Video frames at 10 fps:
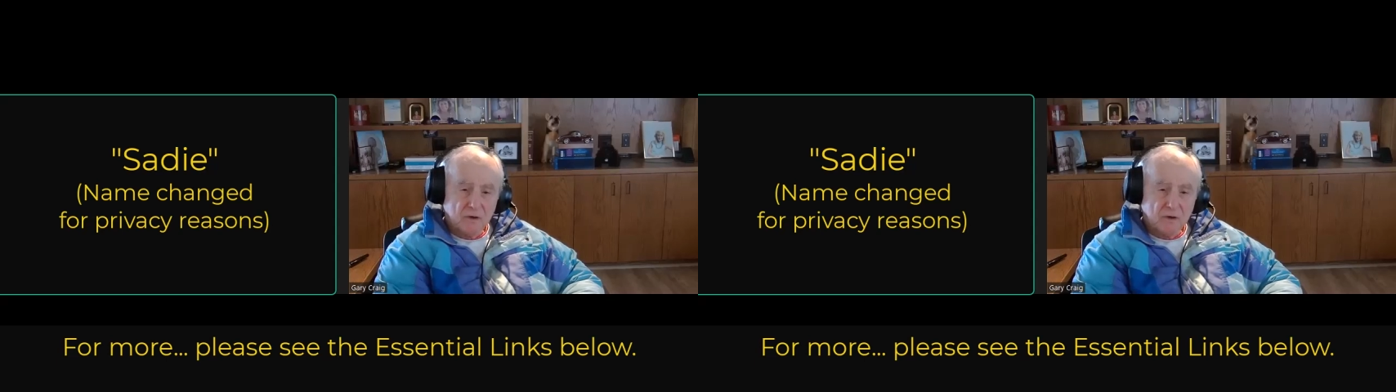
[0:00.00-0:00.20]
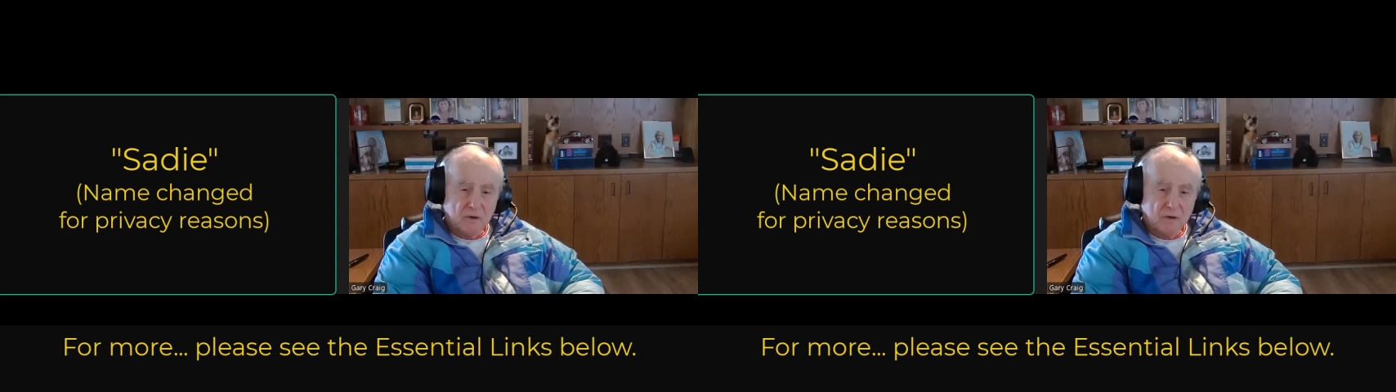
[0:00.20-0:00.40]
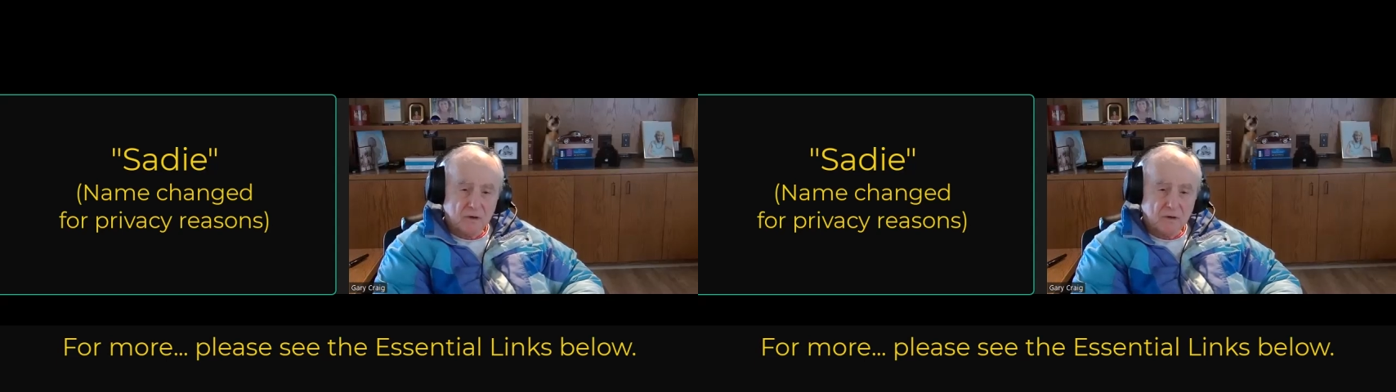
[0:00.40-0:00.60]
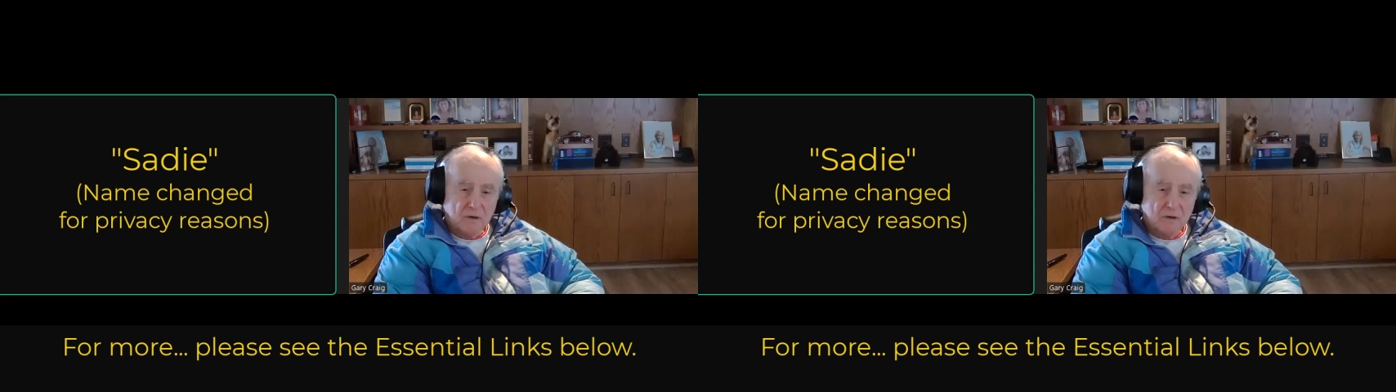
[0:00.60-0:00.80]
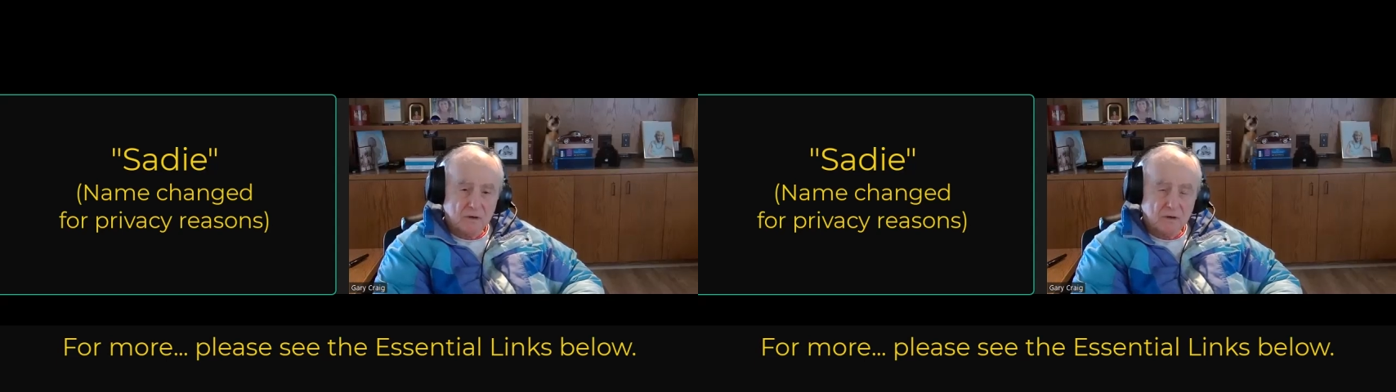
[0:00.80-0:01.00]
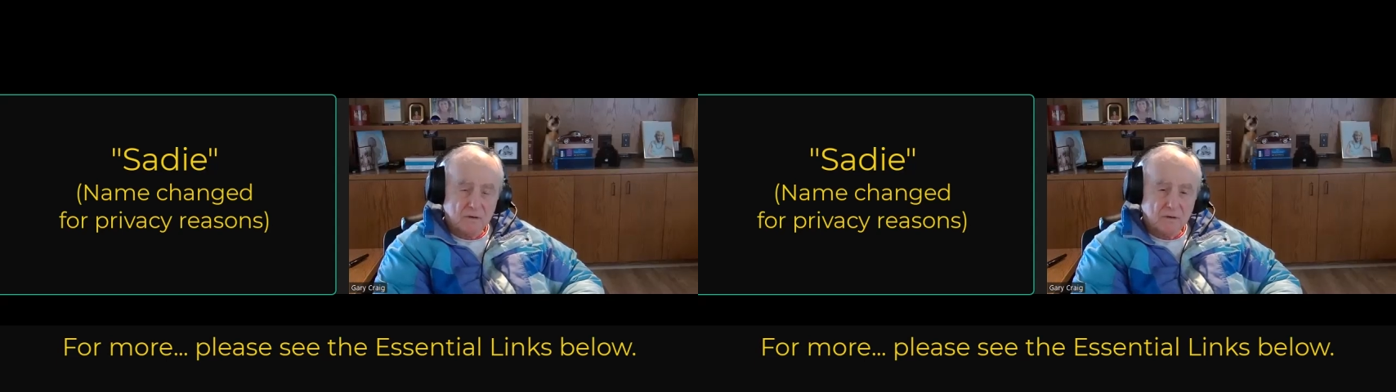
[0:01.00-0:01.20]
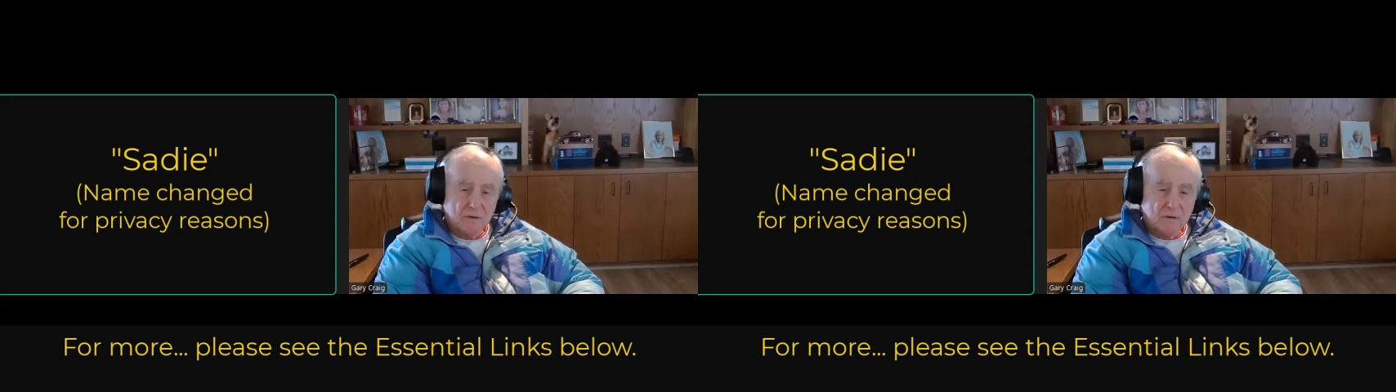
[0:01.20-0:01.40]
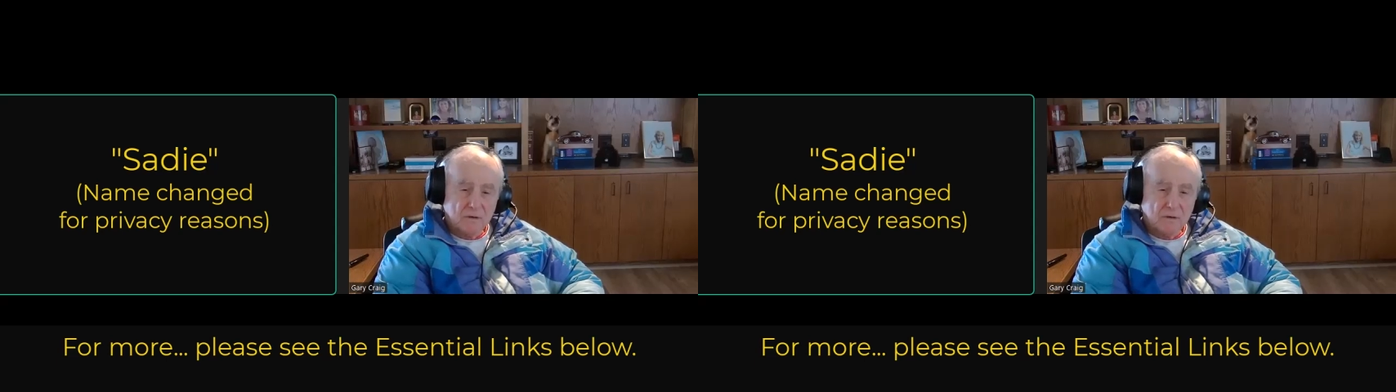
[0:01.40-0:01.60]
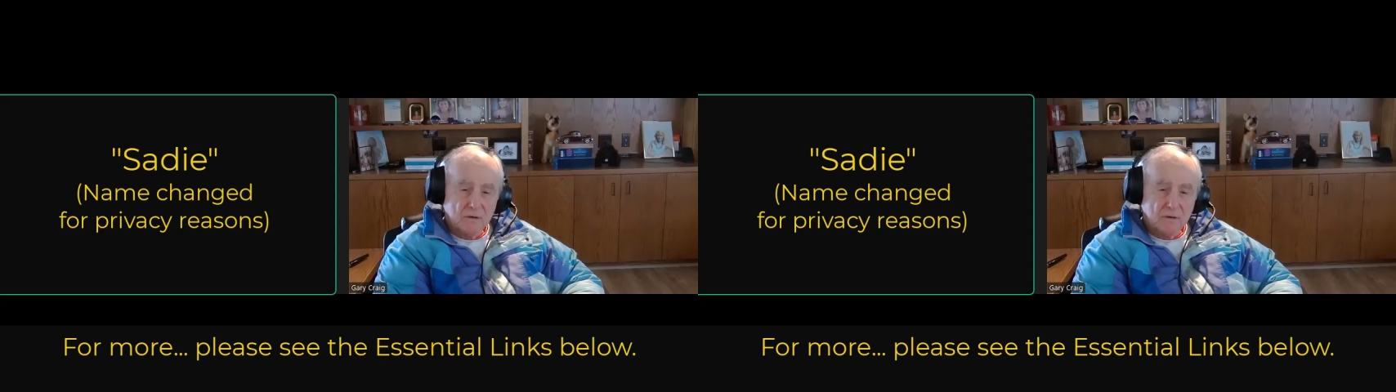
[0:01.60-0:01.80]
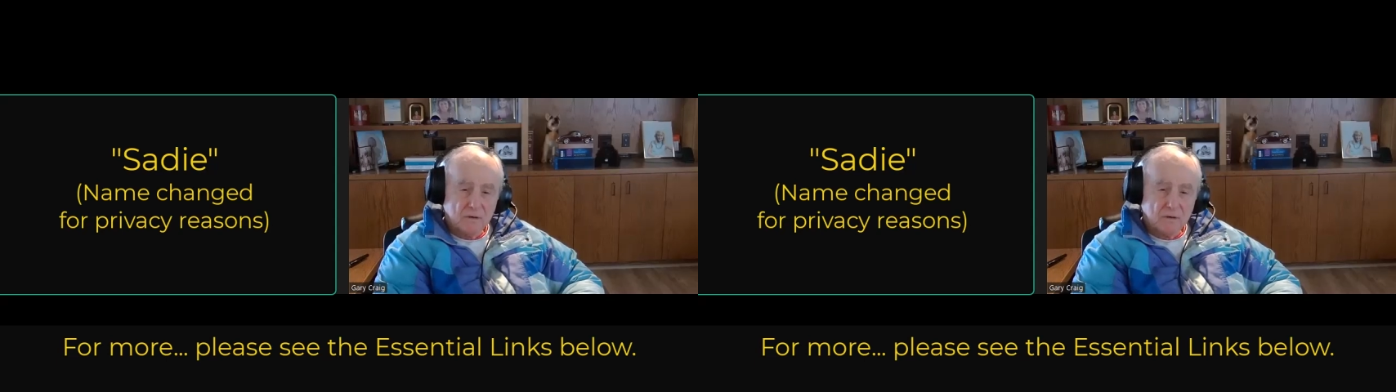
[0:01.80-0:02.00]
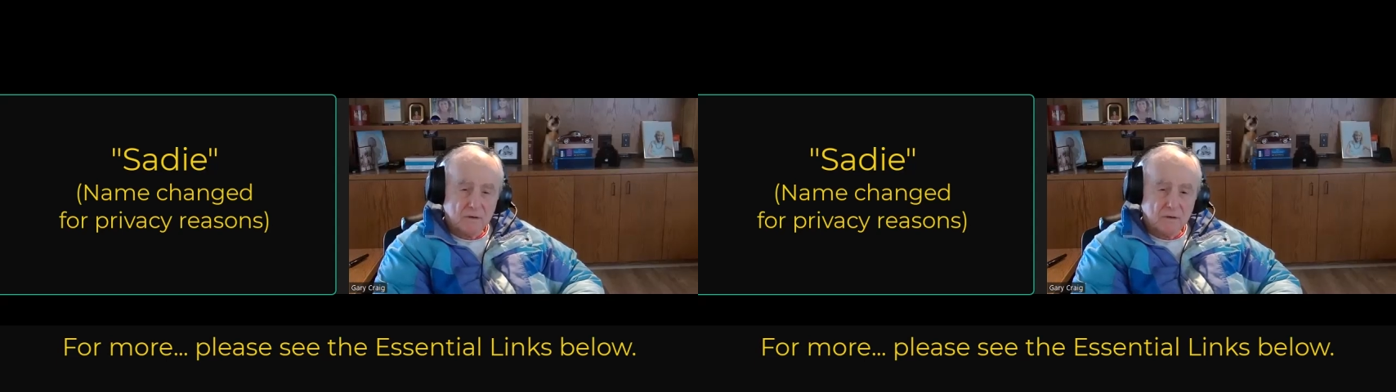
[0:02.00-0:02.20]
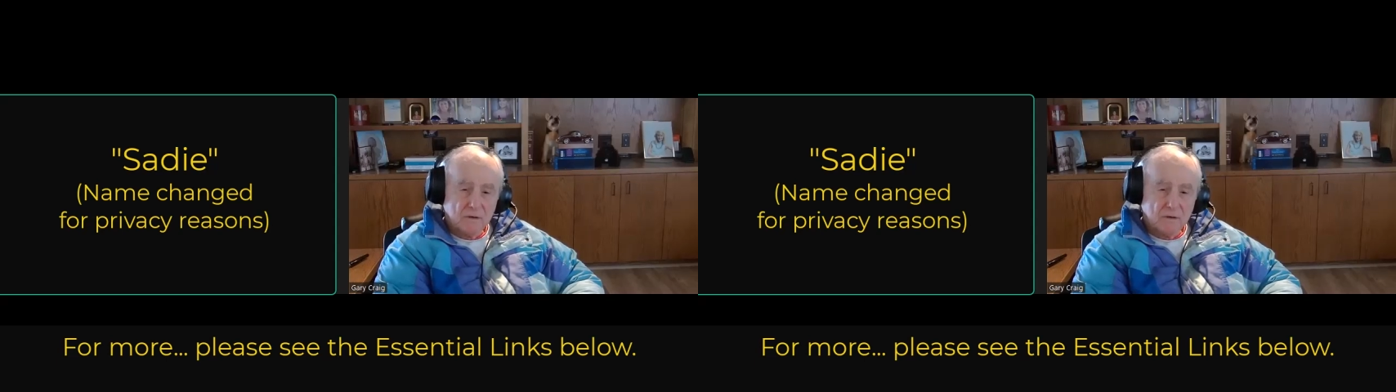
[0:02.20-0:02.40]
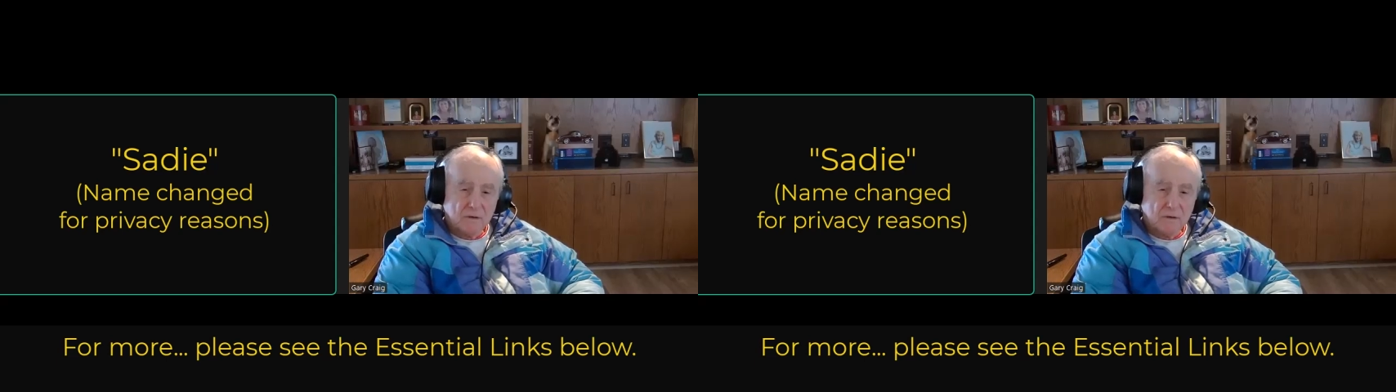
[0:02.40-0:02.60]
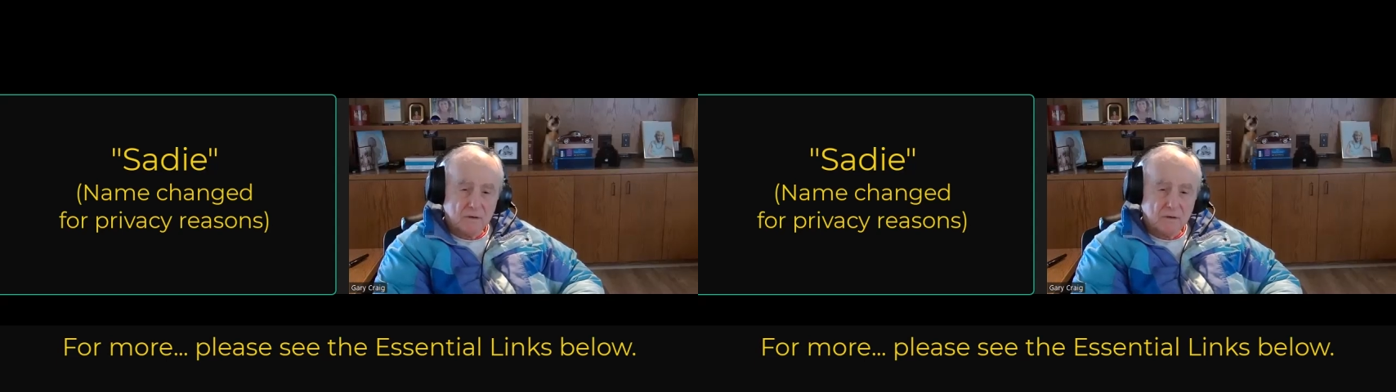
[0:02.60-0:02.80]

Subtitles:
Nothing is said.